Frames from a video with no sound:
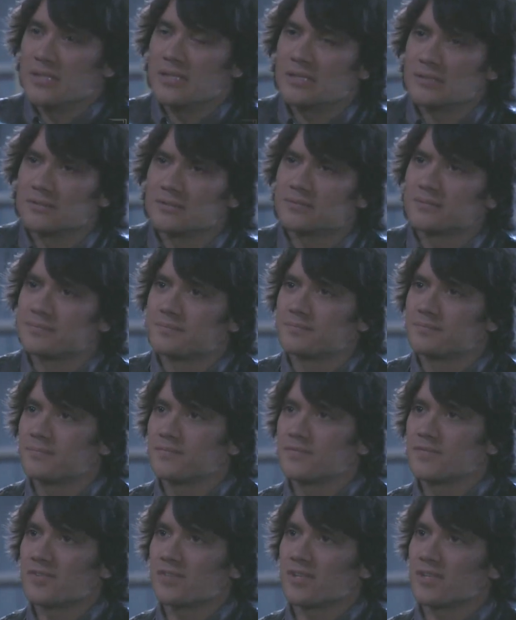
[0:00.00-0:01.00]
uh,
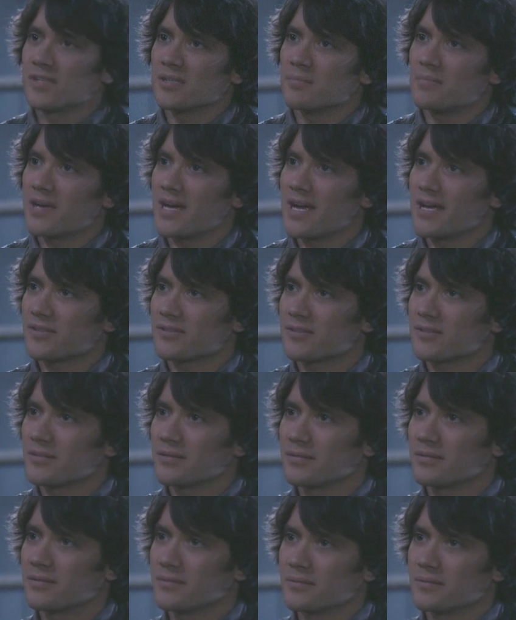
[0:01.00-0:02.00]
stay in the
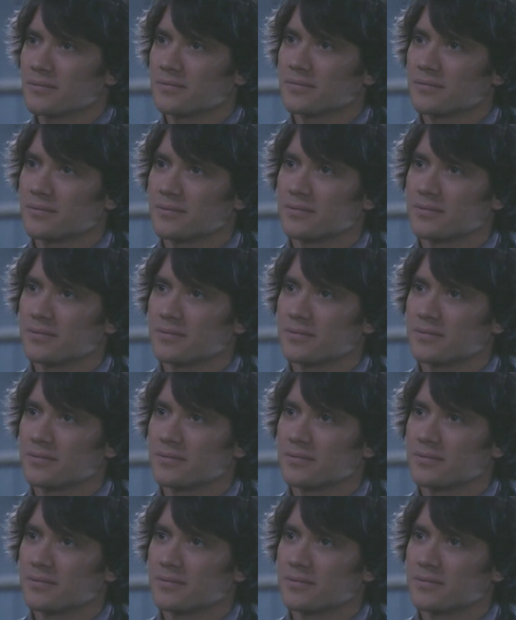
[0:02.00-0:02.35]
past, though.